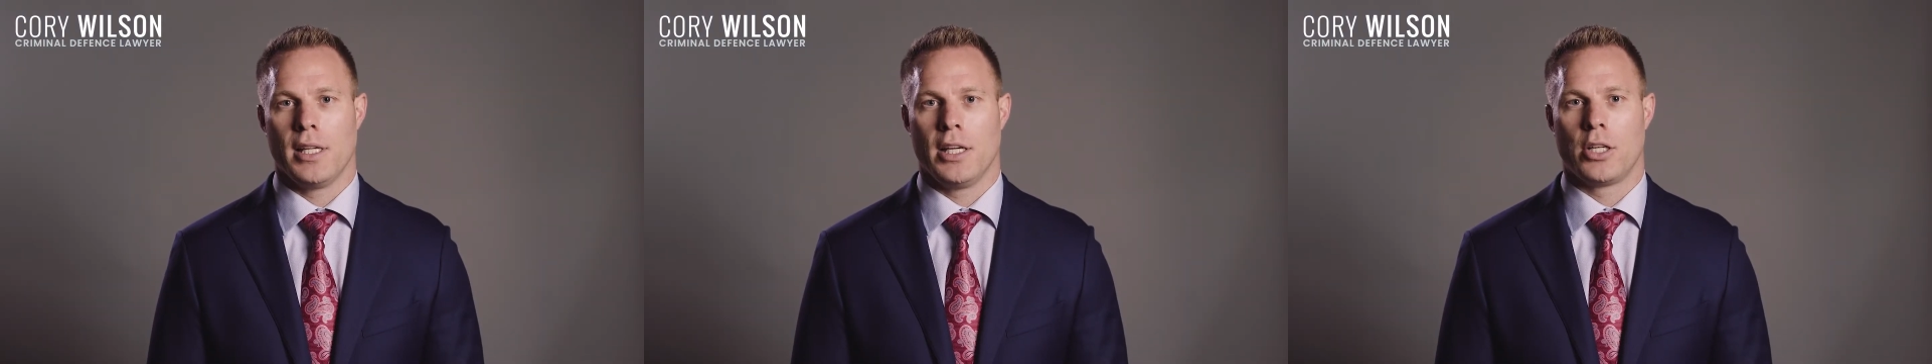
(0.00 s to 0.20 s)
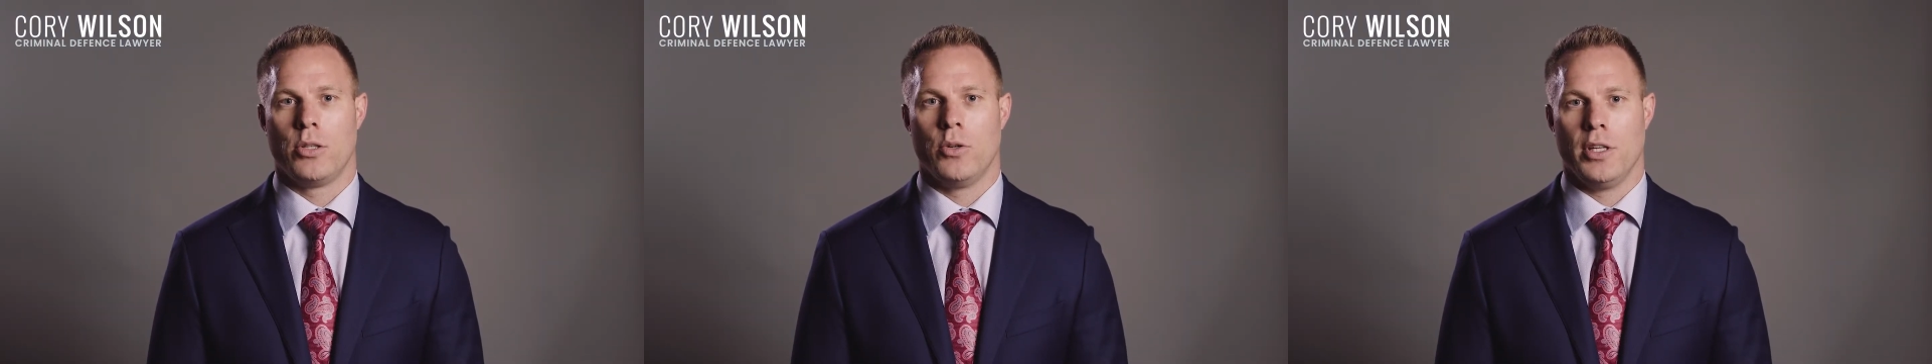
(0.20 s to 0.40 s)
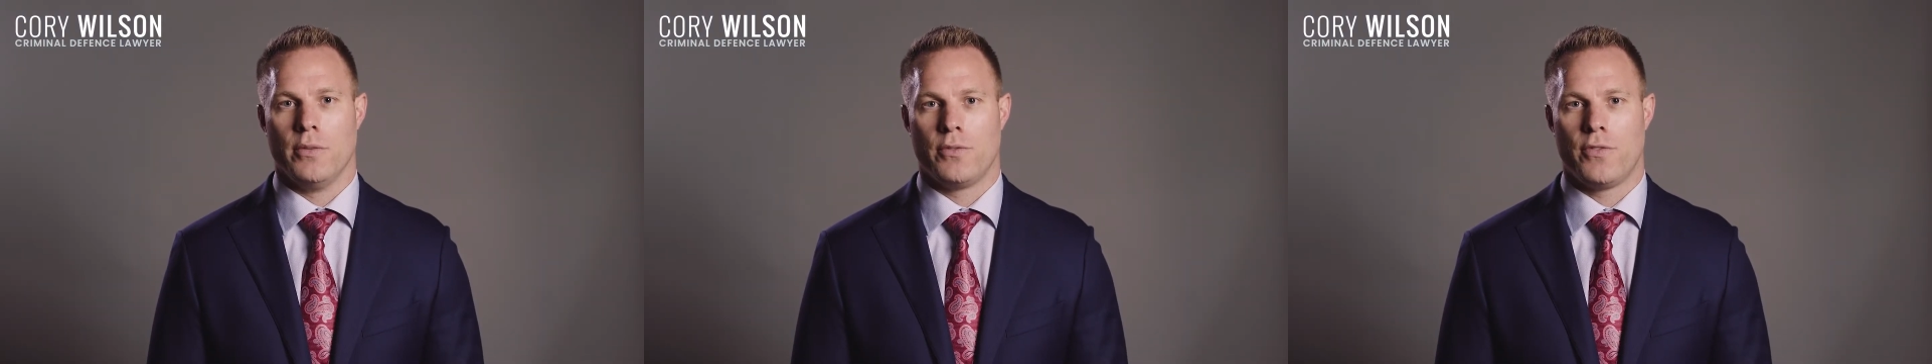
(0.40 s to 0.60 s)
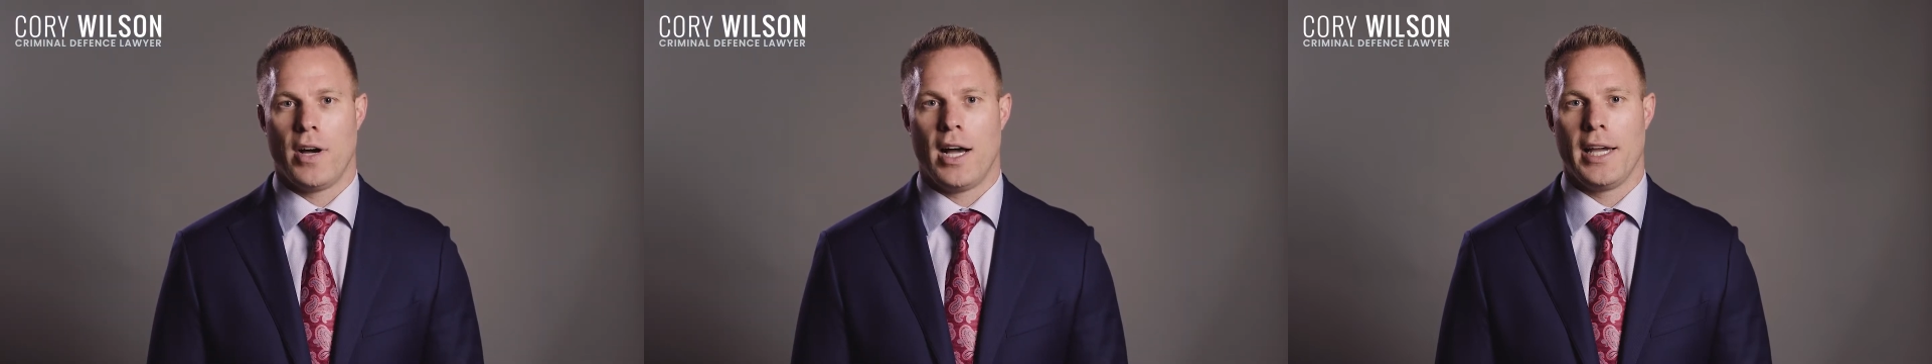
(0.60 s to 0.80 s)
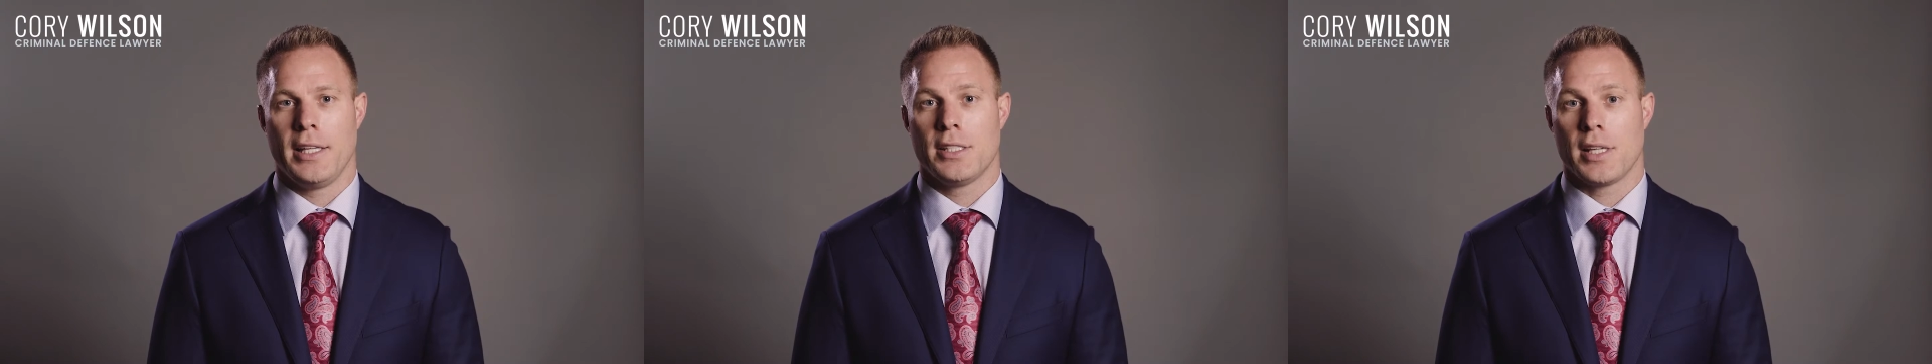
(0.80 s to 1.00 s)
including
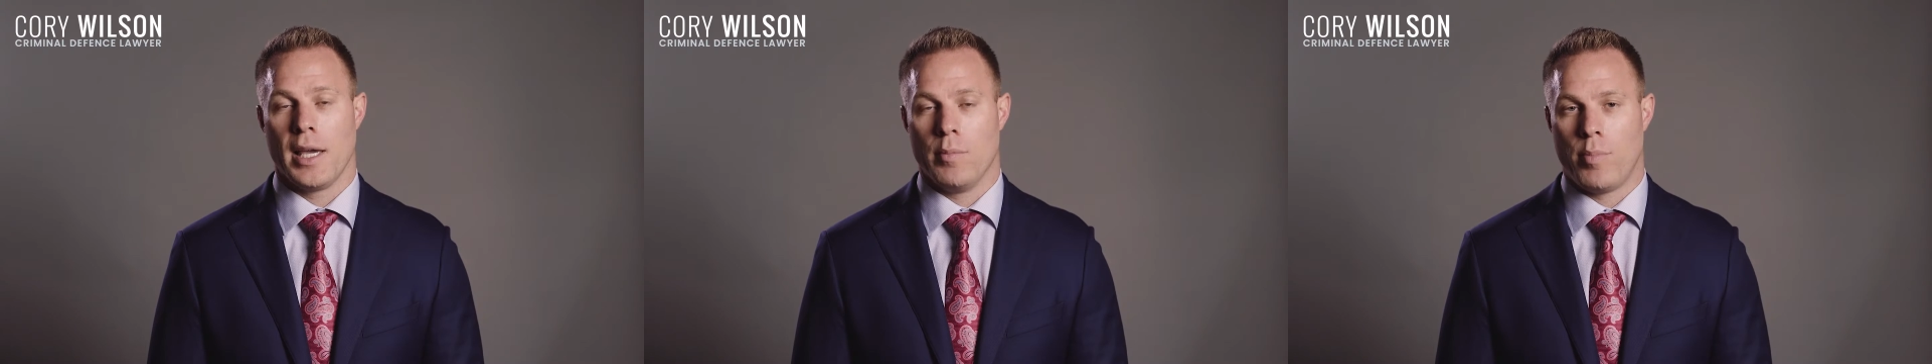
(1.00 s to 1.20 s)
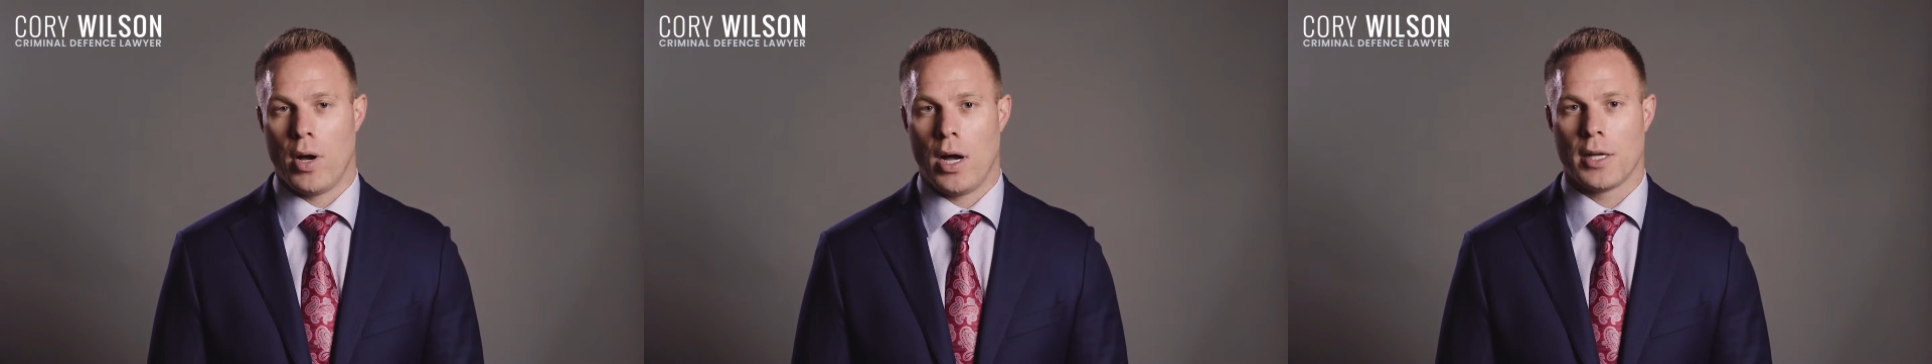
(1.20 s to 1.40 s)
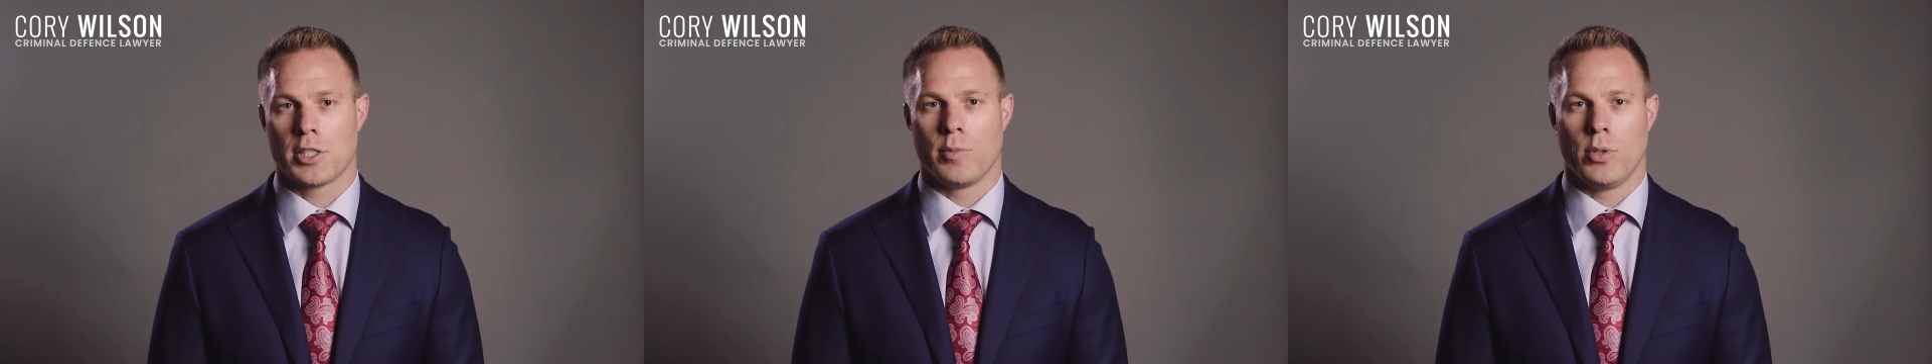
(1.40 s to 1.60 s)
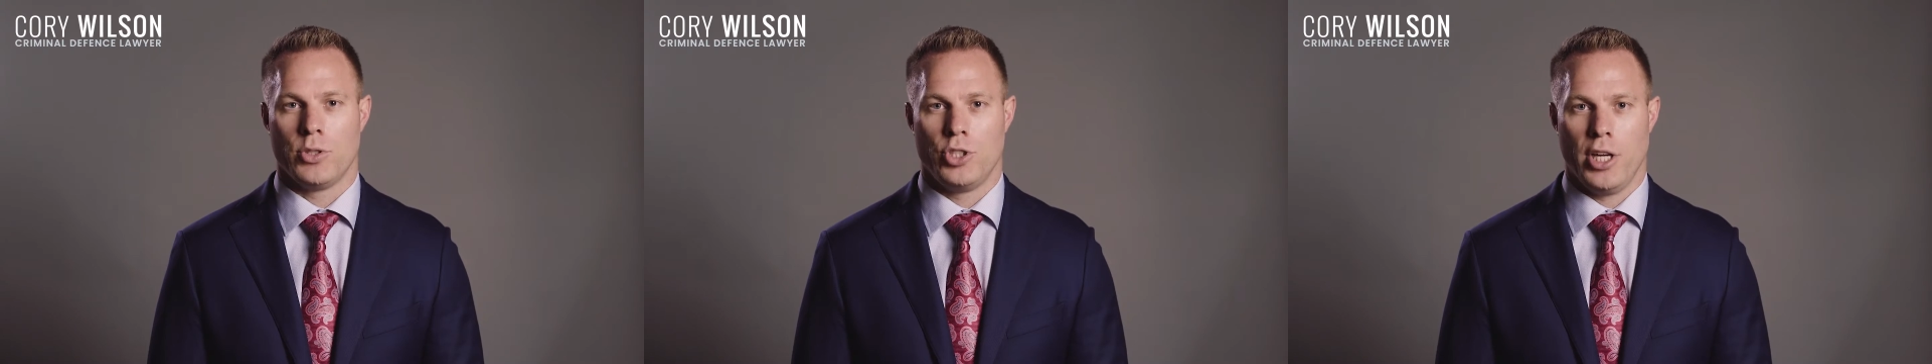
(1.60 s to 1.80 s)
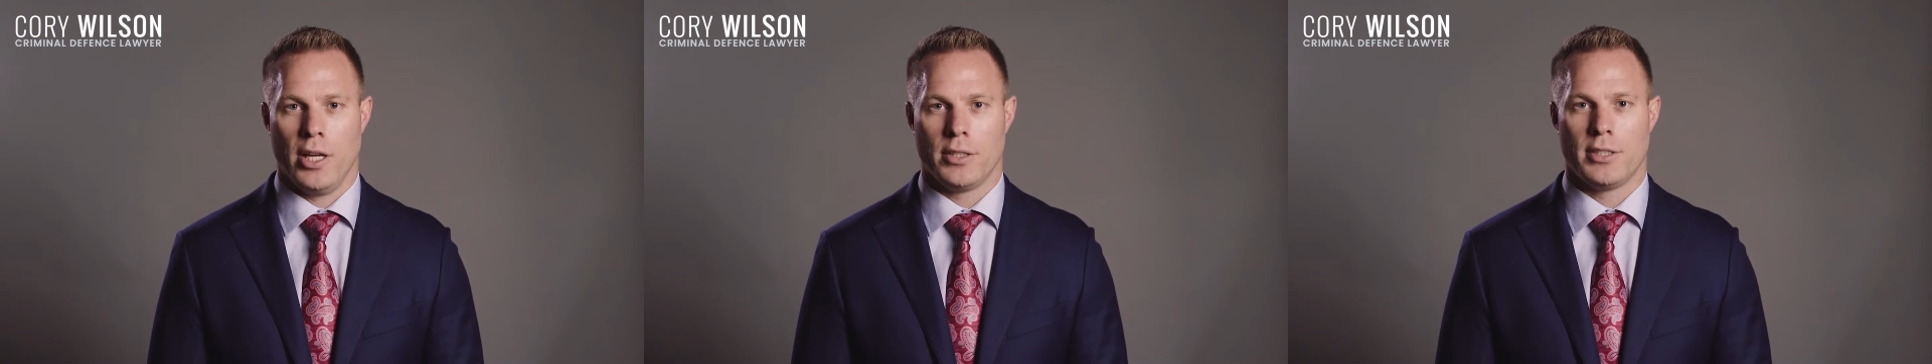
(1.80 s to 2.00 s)
fines and possible
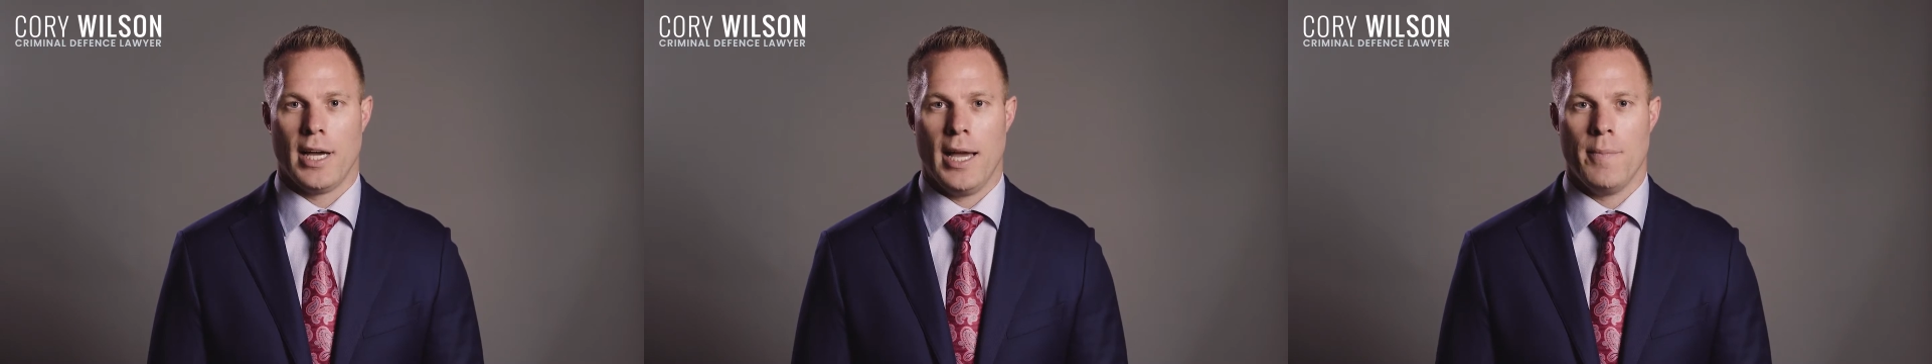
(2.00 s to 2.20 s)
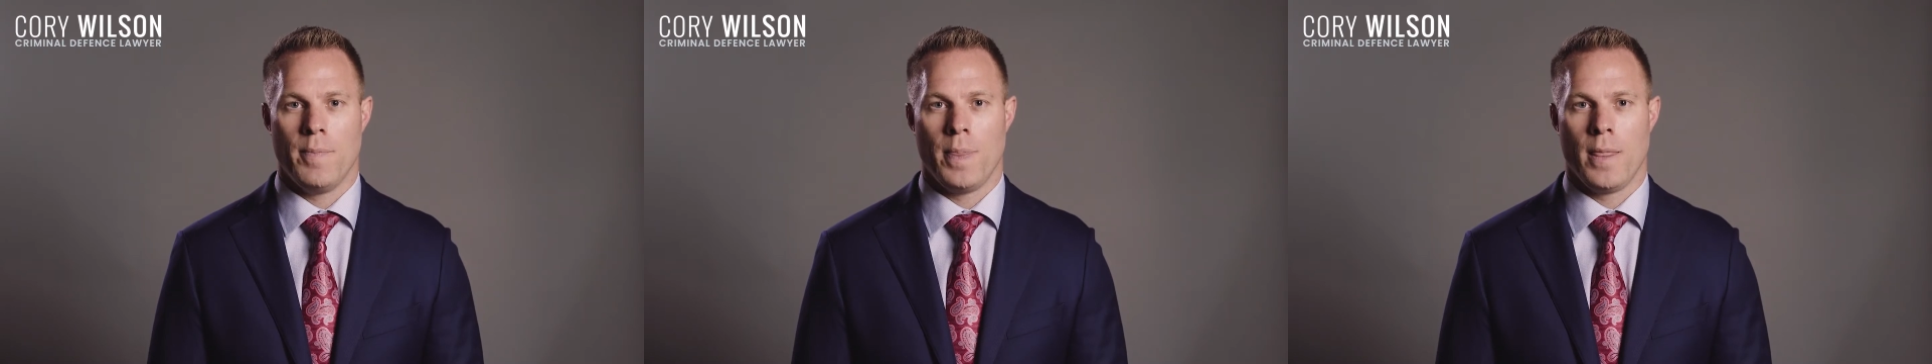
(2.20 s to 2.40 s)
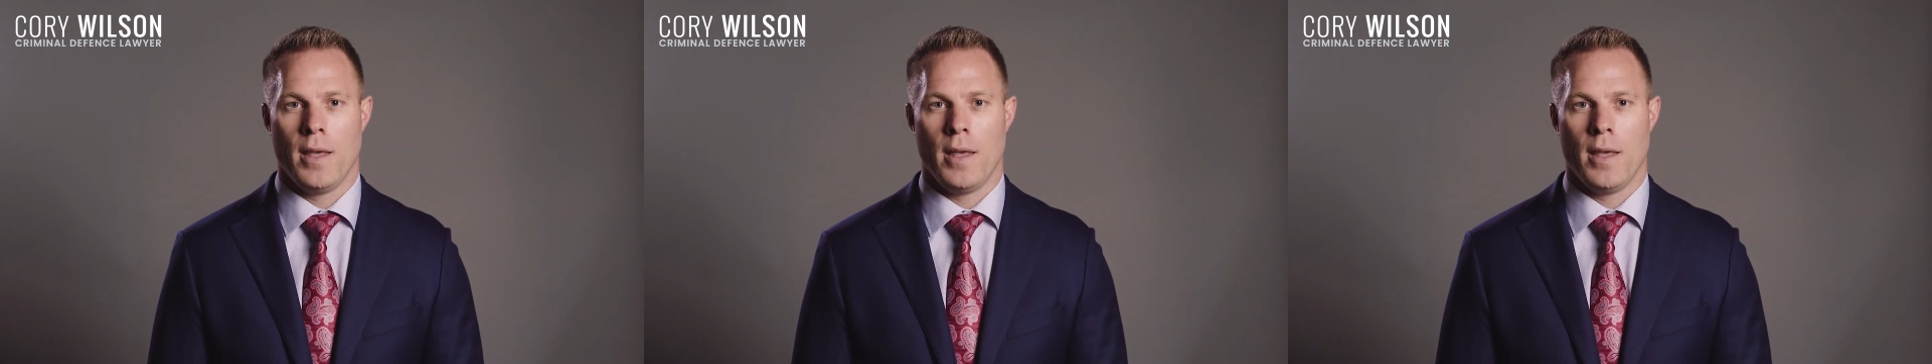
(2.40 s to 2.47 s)
jail time.